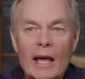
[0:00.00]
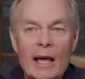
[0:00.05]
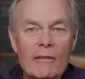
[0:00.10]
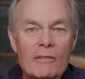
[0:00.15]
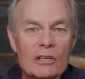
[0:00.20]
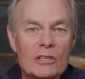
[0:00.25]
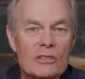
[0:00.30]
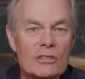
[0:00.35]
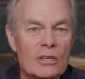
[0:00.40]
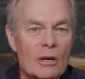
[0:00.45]

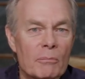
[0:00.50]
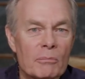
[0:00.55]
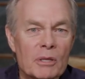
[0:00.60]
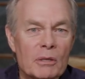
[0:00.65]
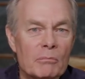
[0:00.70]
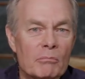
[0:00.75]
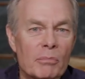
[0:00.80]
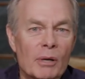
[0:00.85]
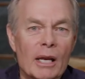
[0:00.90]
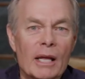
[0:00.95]
having
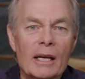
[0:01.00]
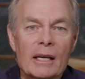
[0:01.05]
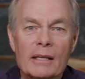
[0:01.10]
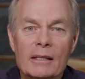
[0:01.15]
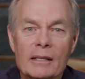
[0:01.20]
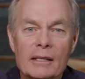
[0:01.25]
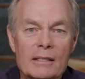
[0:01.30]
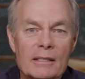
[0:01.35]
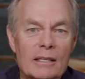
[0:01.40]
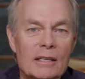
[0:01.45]
something
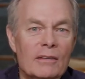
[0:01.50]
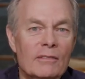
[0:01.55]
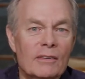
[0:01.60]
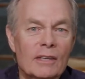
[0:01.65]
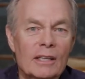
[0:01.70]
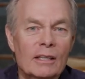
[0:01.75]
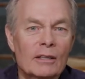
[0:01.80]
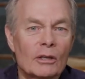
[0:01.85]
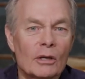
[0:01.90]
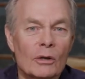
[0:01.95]
playing, the
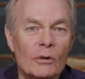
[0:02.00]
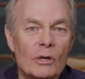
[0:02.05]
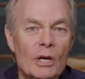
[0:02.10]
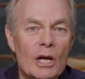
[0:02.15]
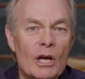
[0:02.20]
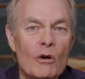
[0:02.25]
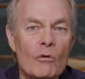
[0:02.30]
TV on.